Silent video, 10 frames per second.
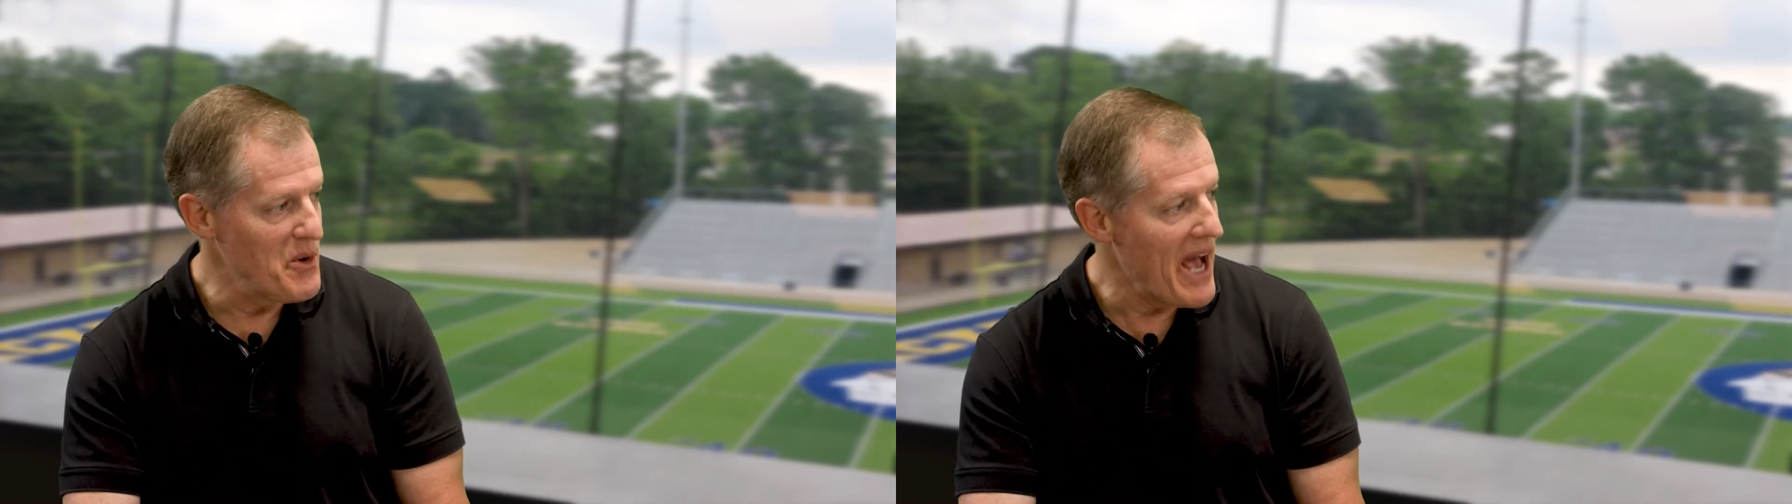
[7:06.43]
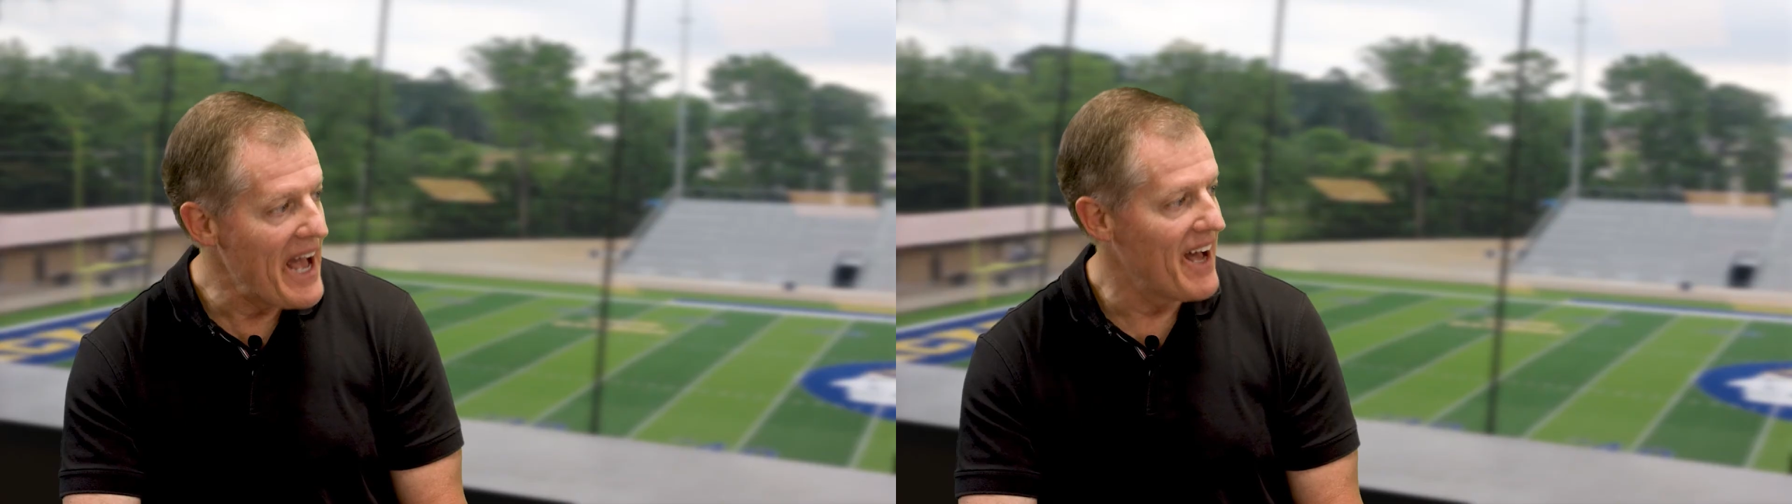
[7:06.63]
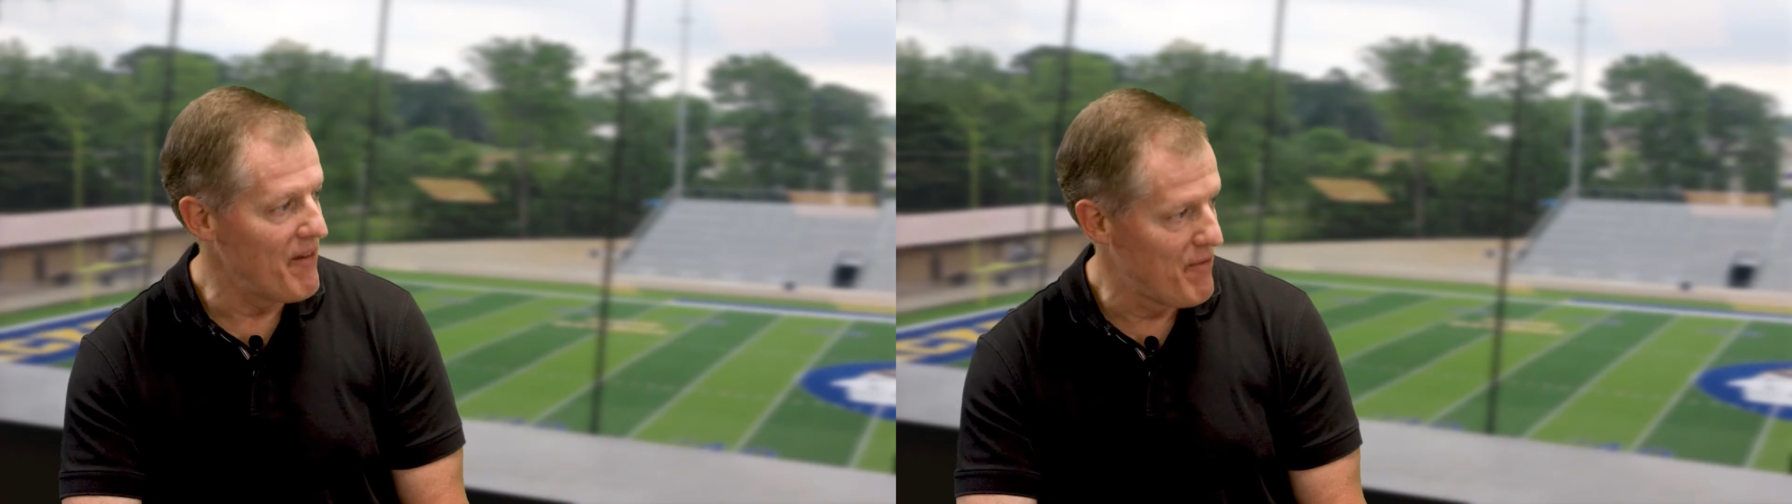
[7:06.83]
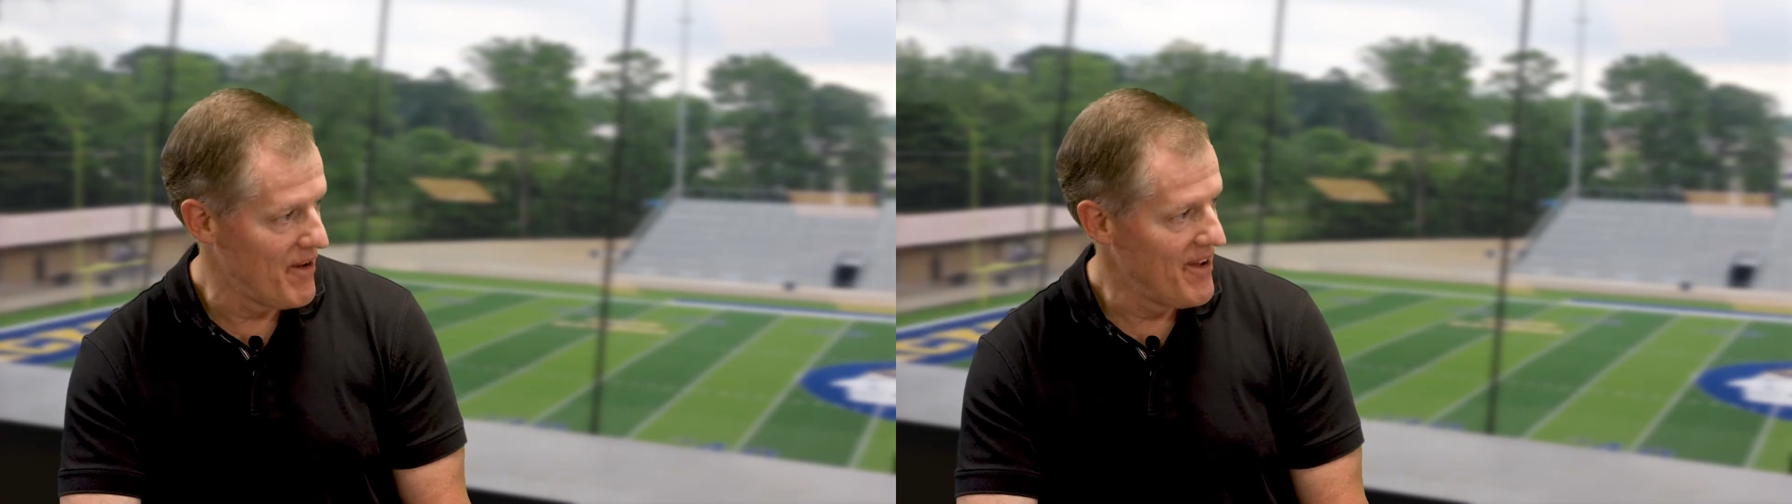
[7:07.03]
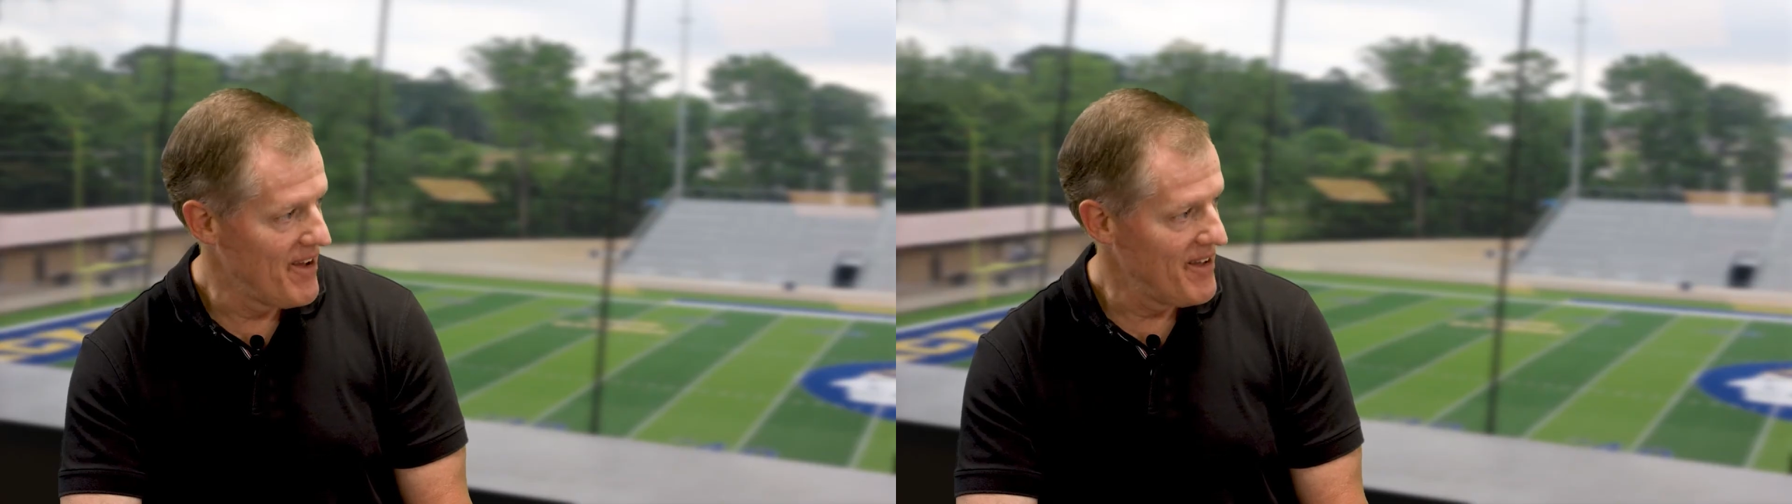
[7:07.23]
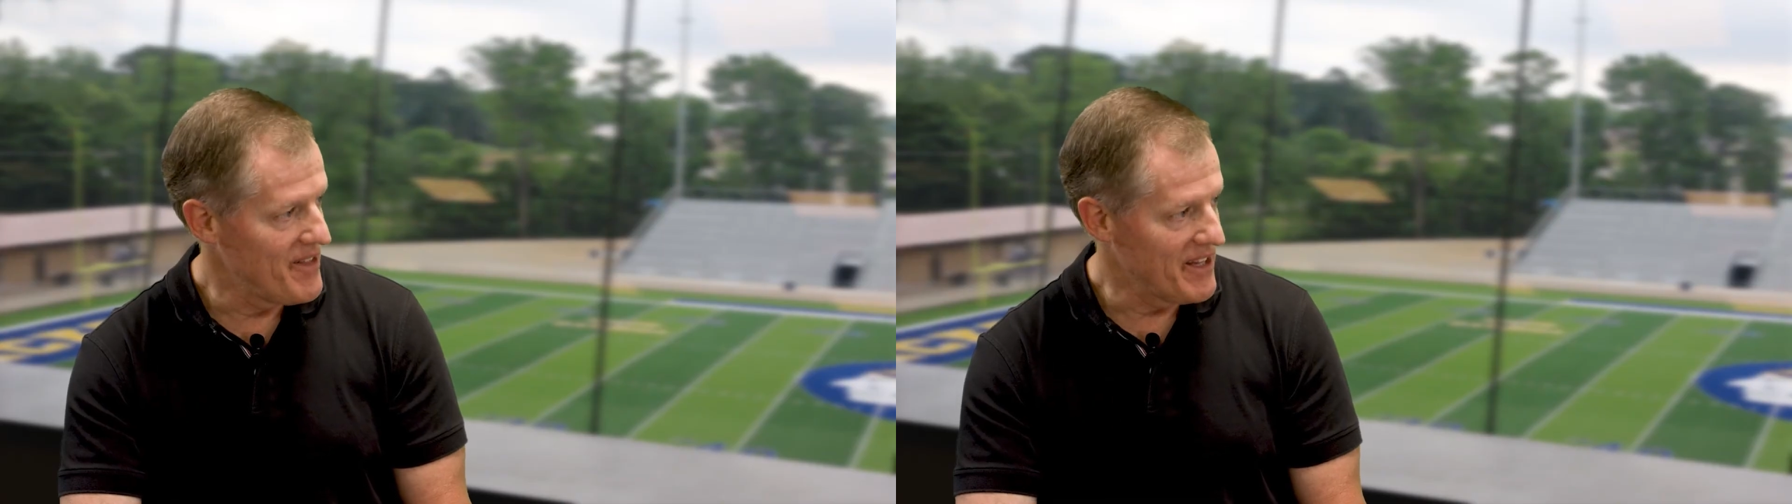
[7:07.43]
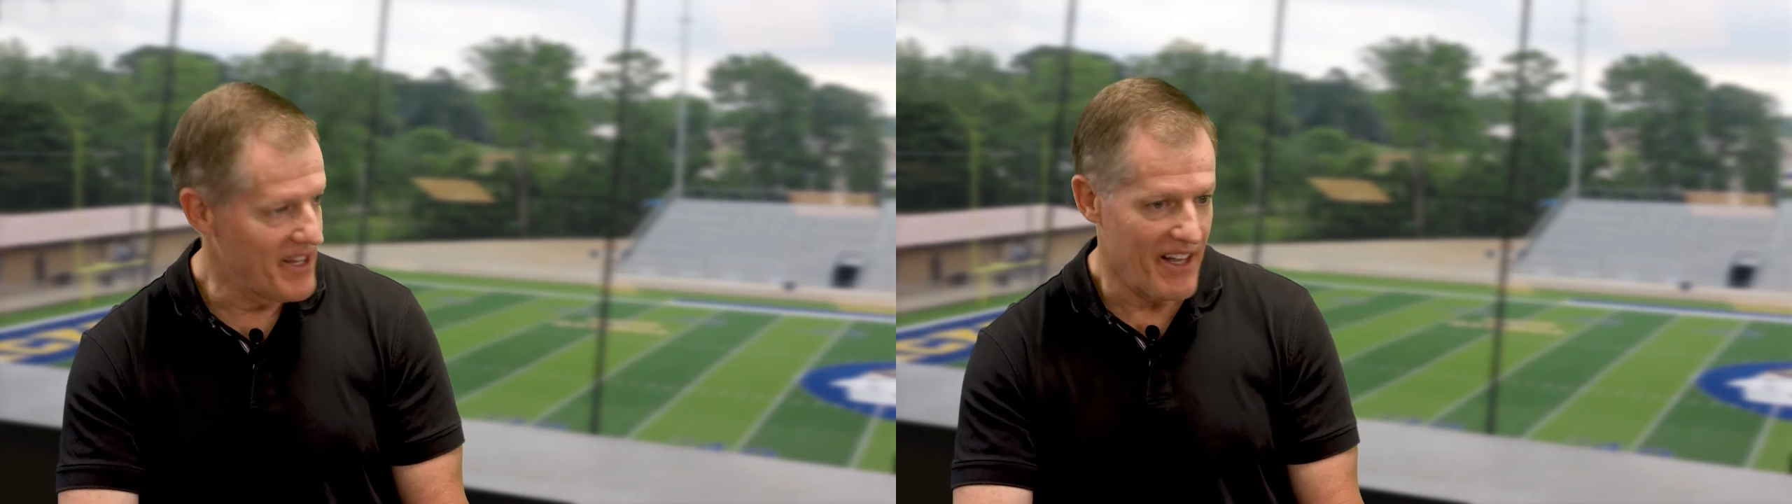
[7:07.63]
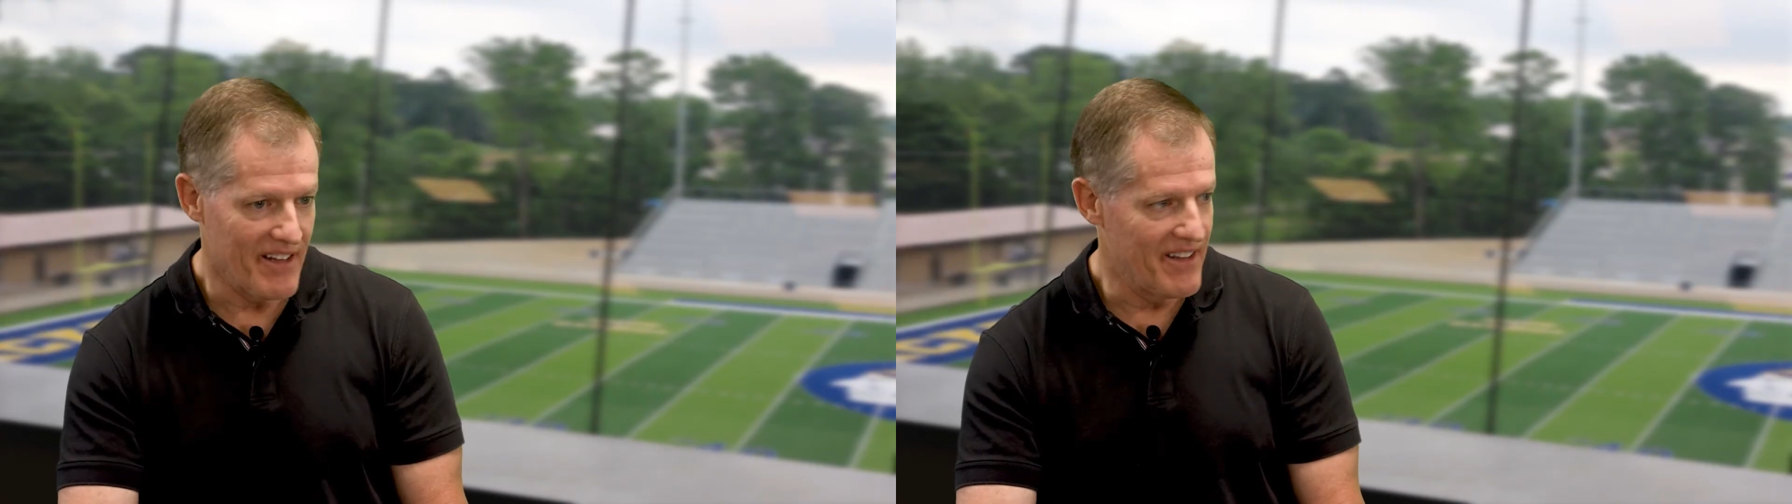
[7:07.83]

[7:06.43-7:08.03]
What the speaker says: you have that